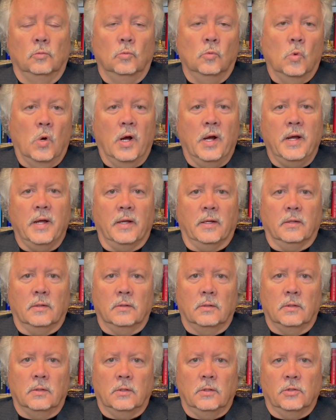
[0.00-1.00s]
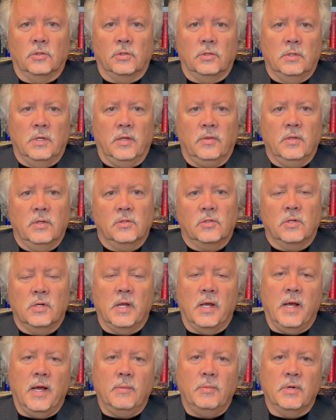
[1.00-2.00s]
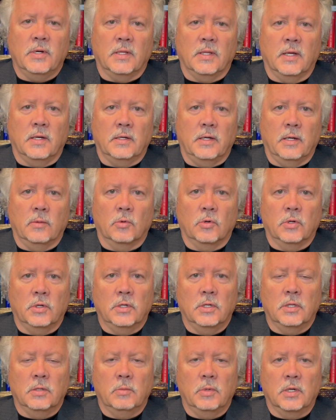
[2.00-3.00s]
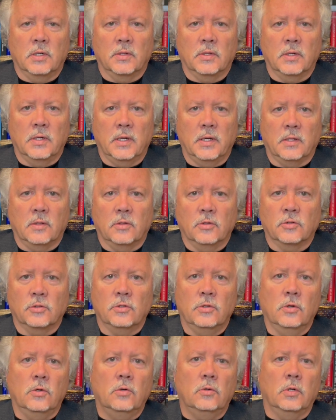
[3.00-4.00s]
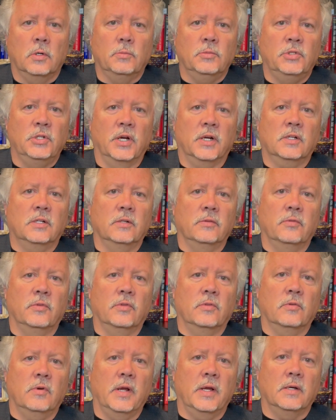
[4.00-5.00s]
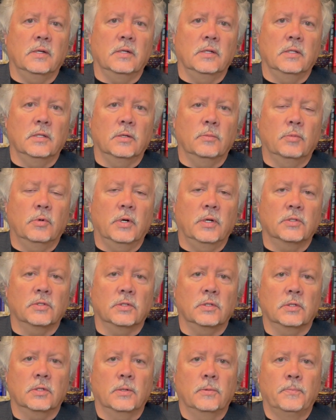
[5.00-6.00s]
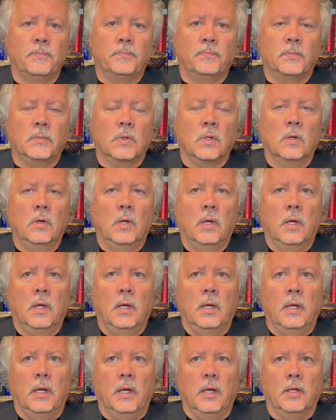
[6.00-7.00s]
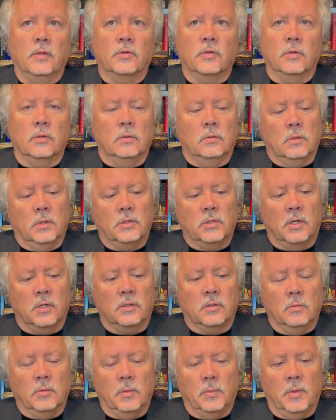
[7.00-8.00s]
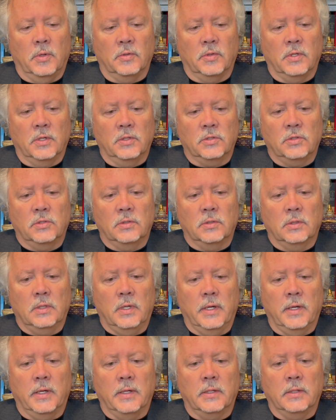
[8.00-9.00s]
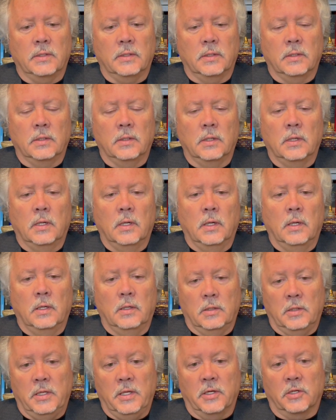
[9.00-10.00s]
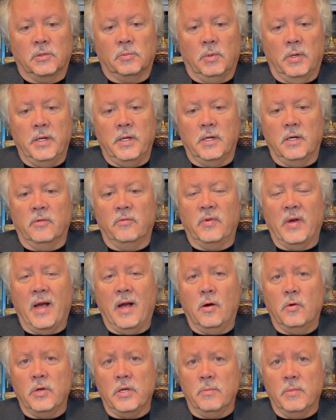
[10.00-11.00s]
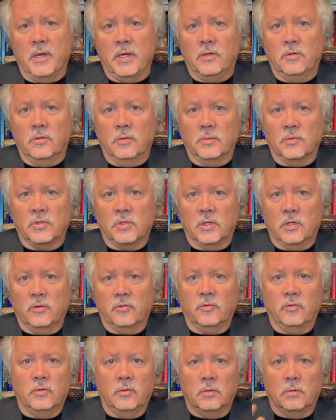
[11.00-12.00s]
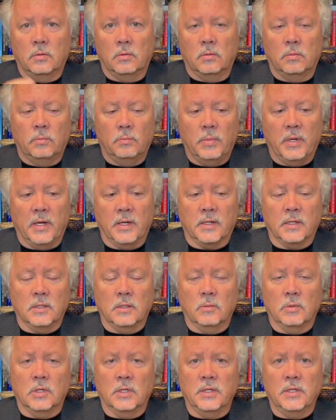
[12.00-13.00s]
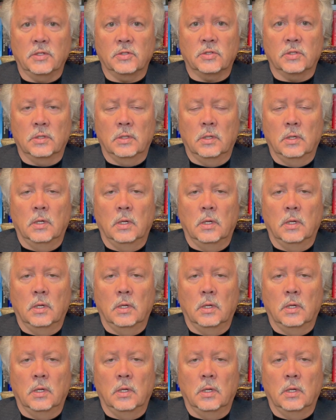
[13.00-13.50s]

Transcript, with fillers: Why? There's nothing's going to happen in that neighborhood in the middle of the night. There's no objective threat in the present. And so I talked to him about this and he explained a vow he made to himself back in the Middle East